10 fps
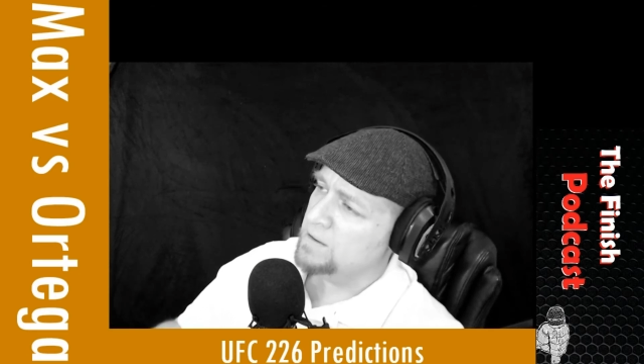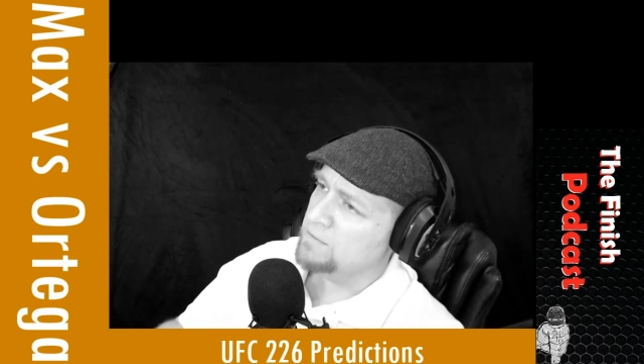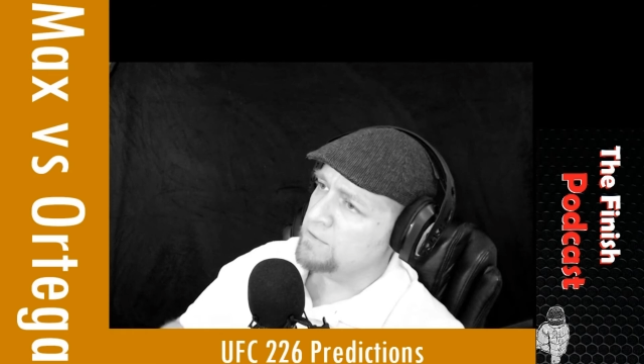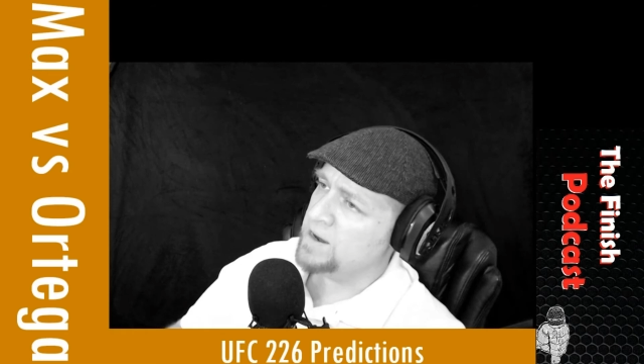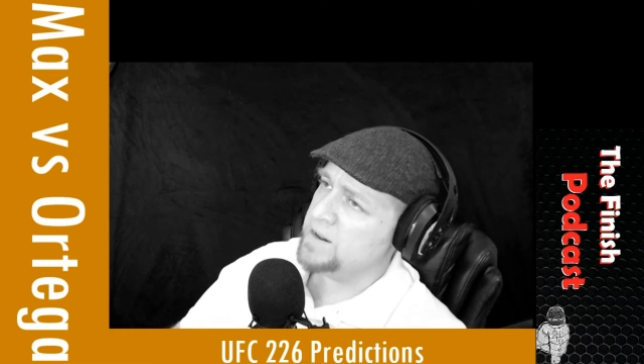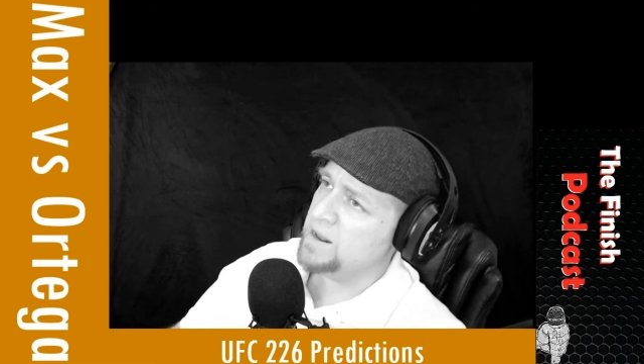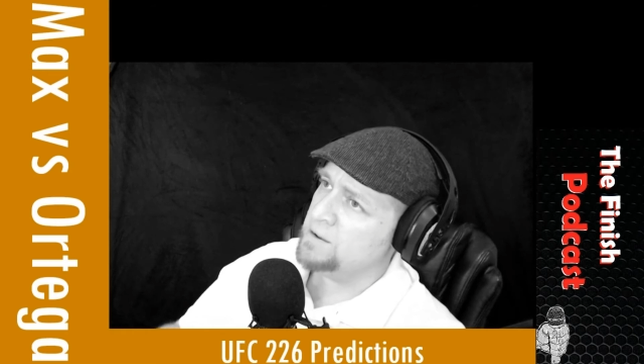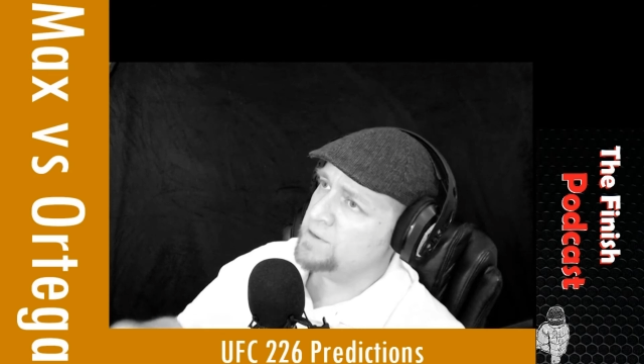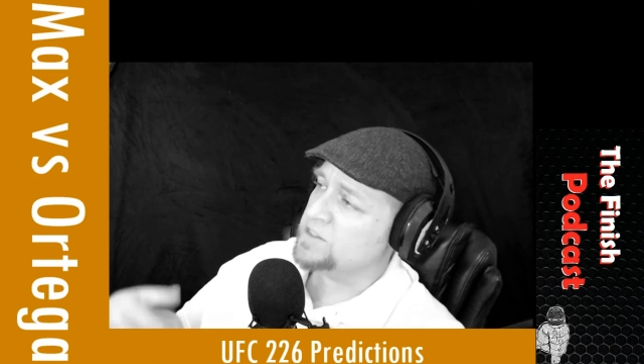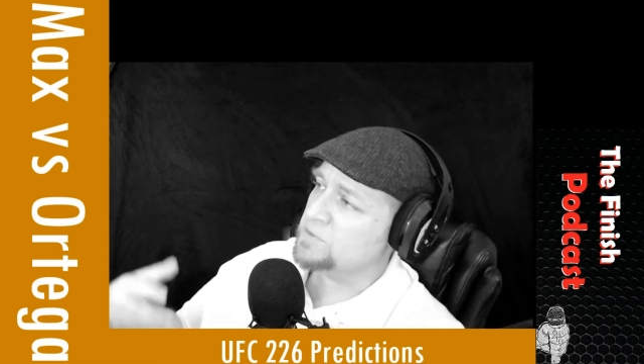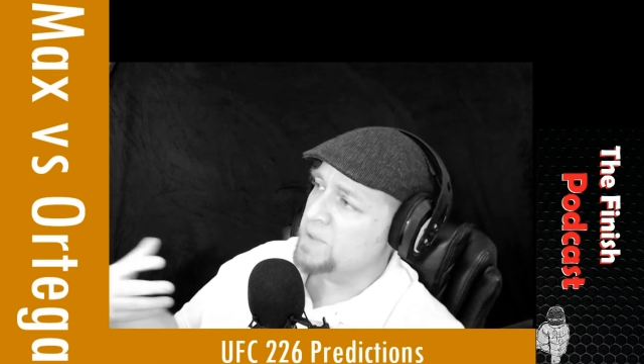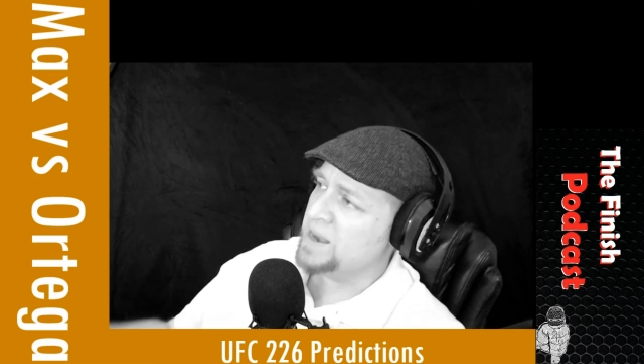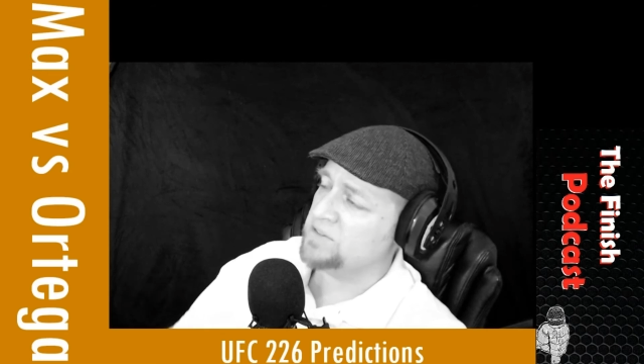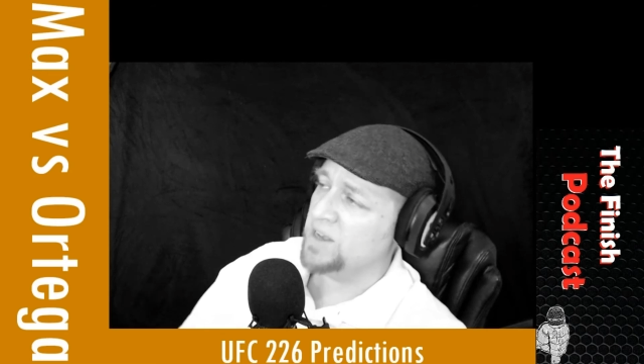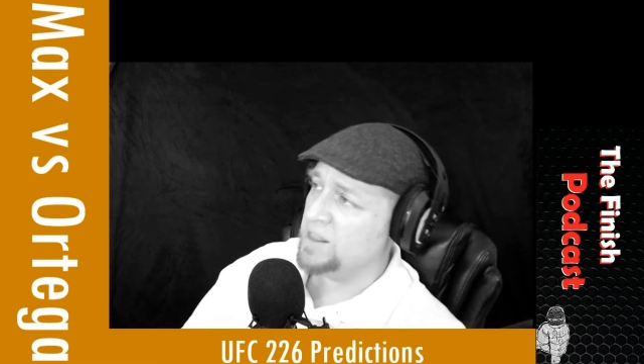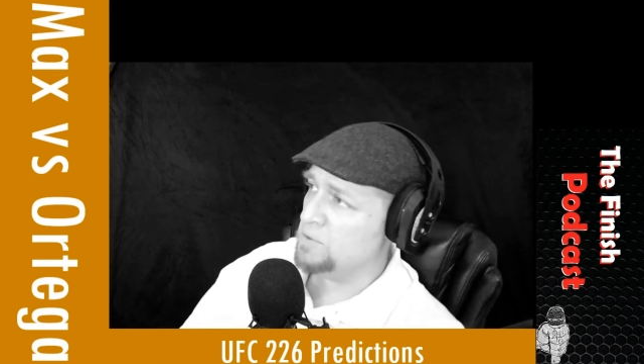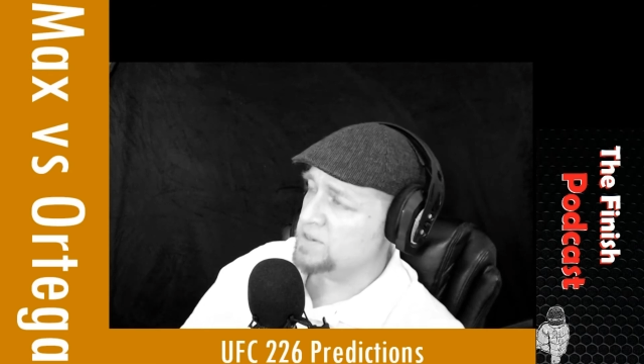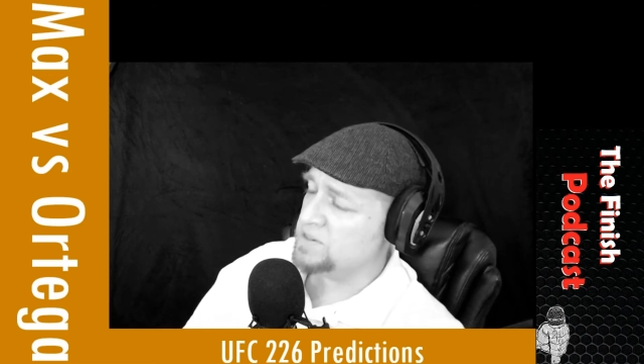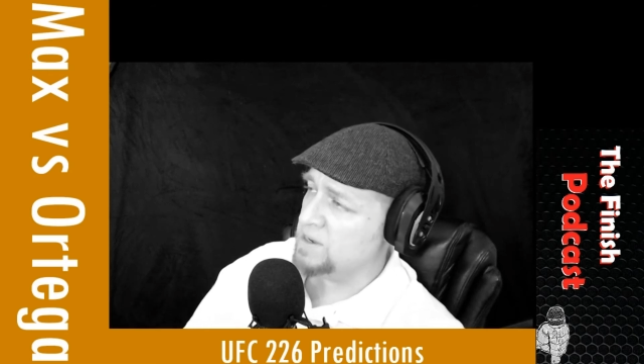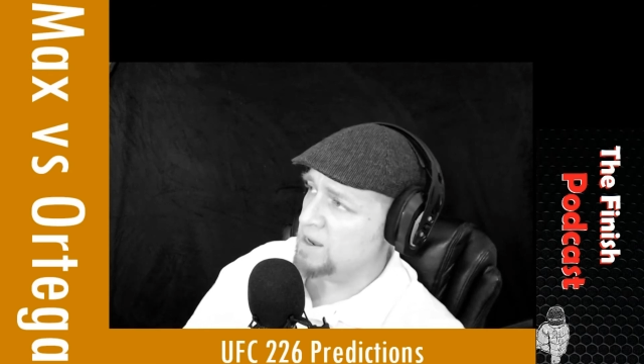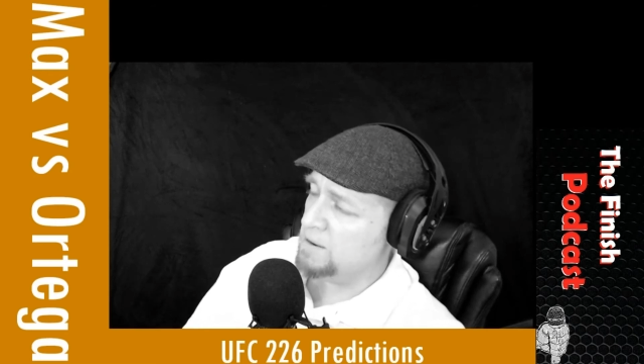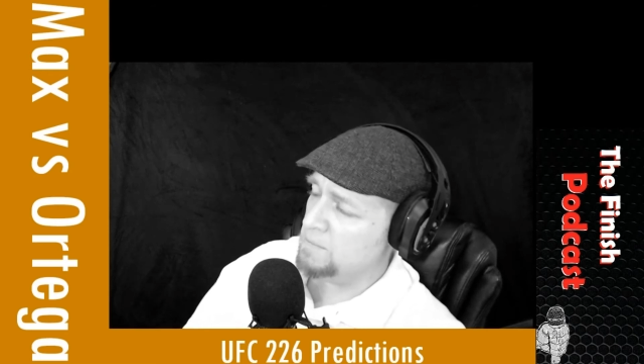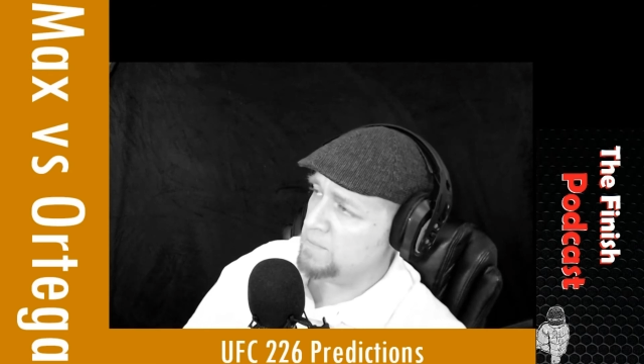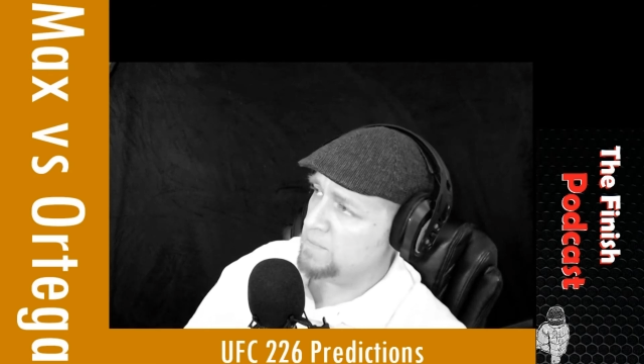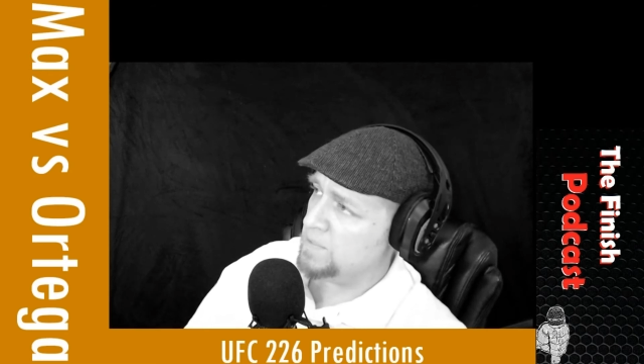right now it's Max Holloway's time,